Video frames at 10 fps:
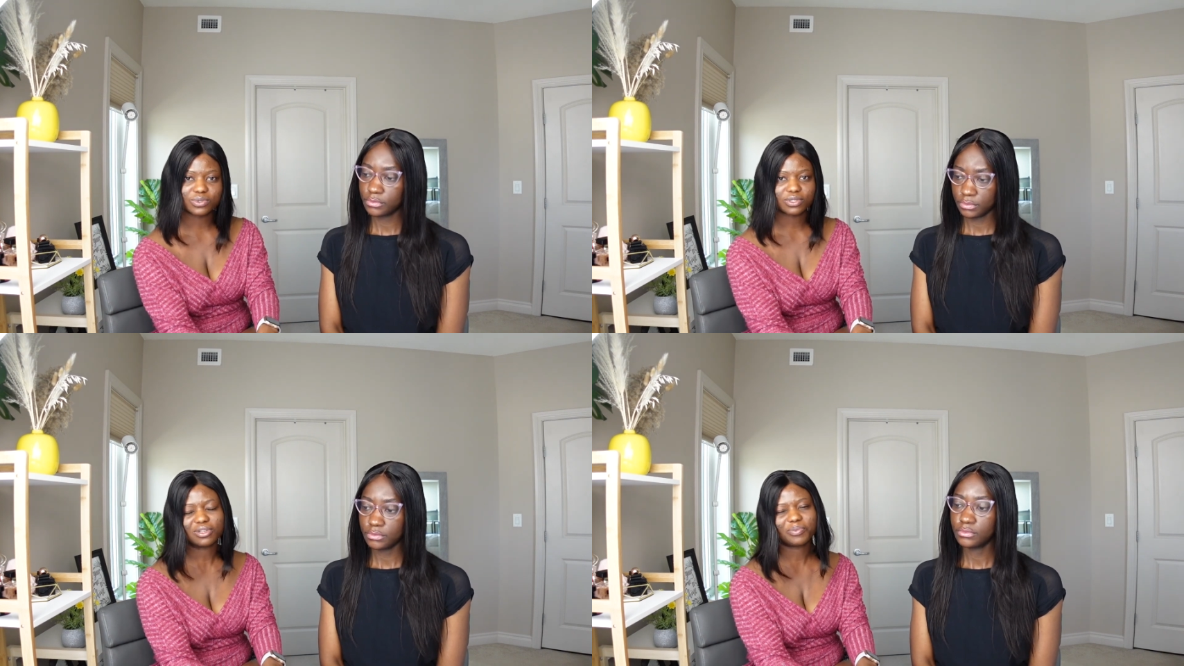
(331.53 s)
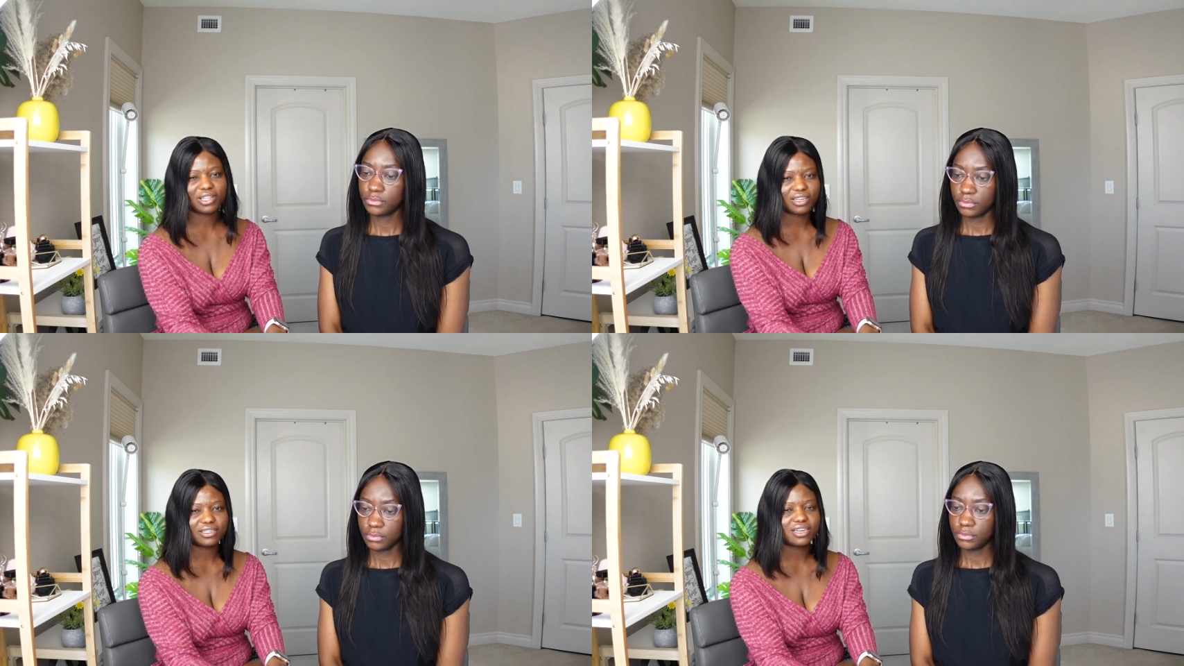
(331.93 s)
Speaker 1: something
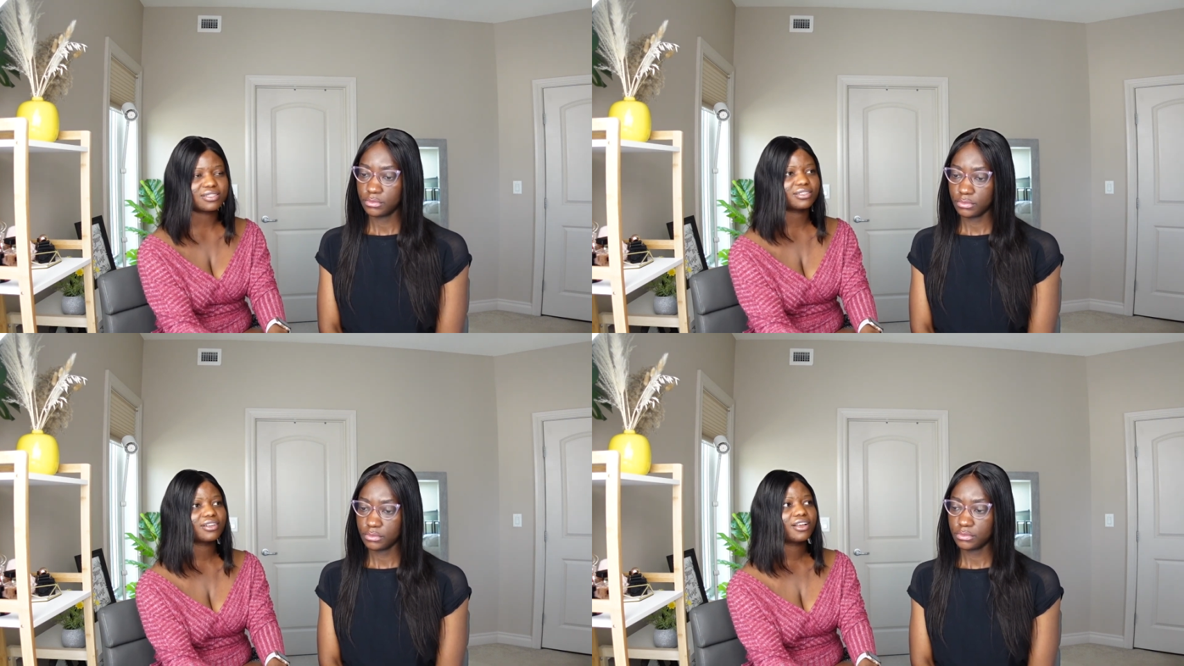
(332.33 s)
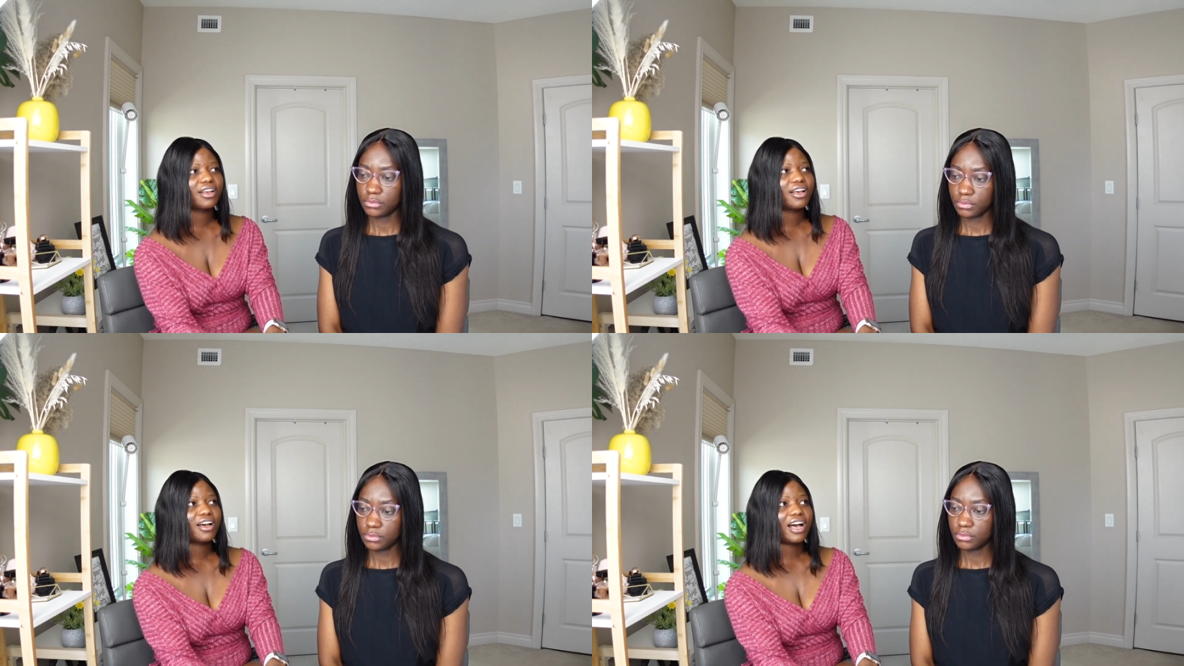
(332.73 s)
like that.
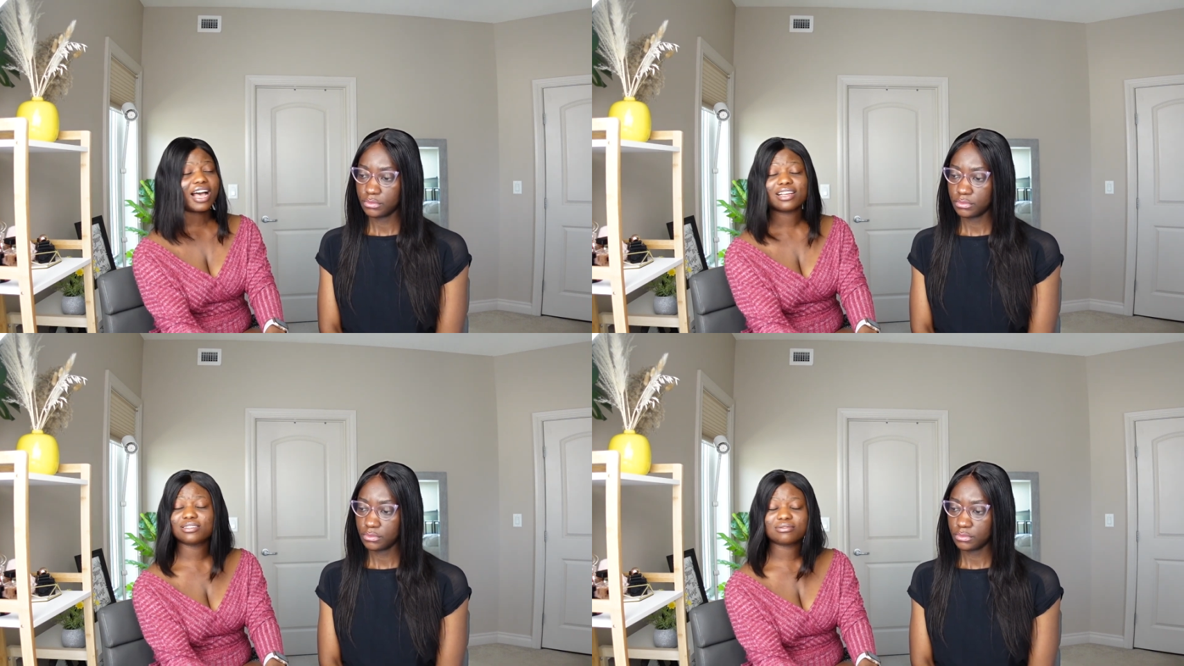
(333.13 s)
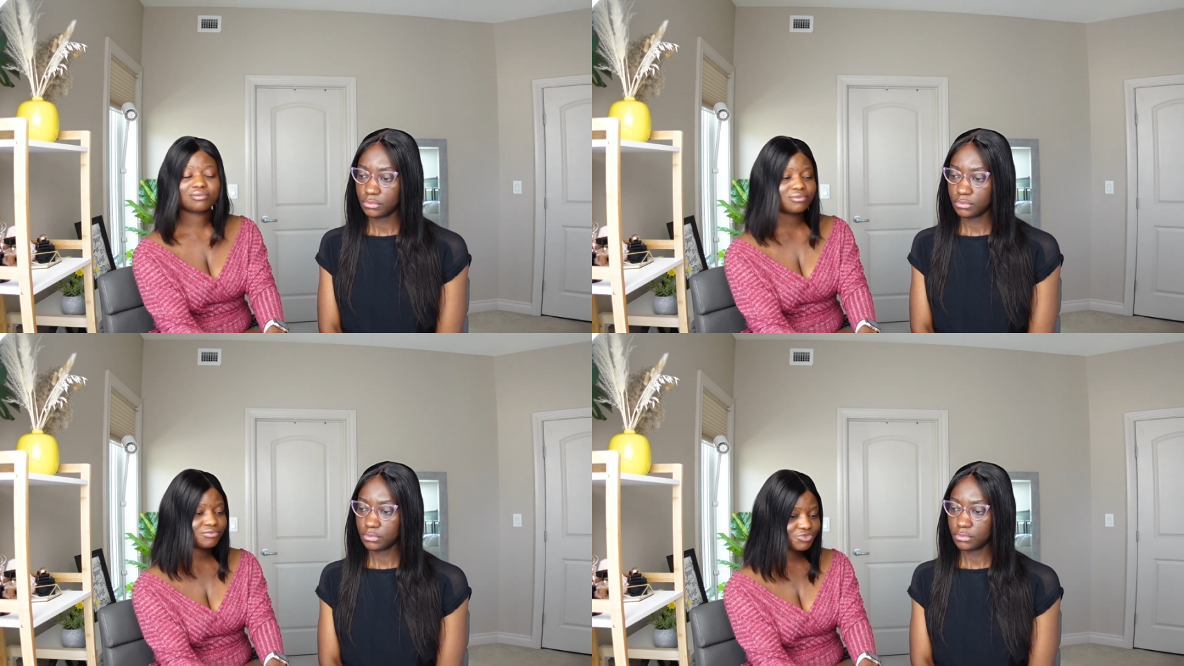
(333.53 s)
I
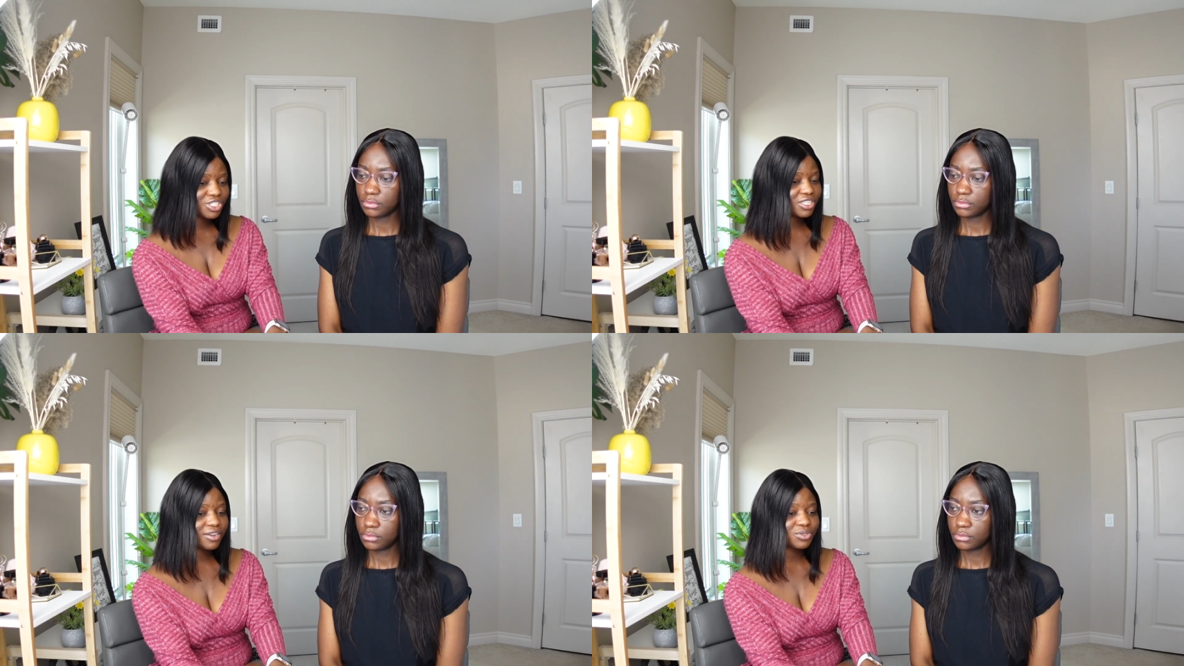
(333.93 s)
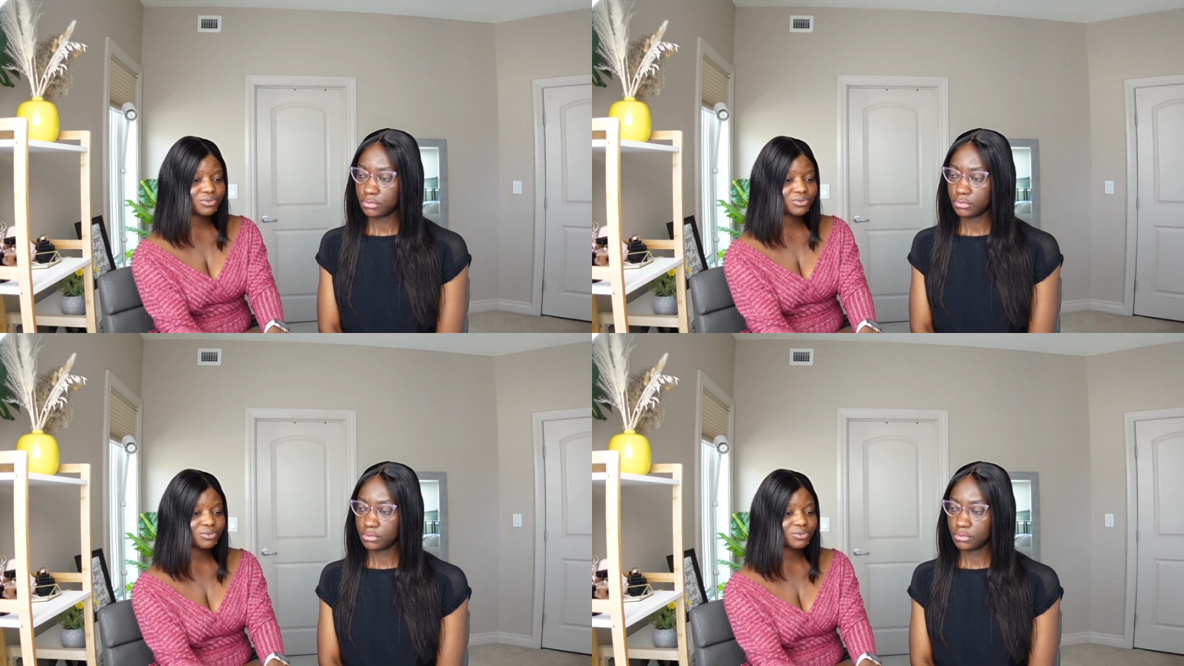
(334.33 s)
reached out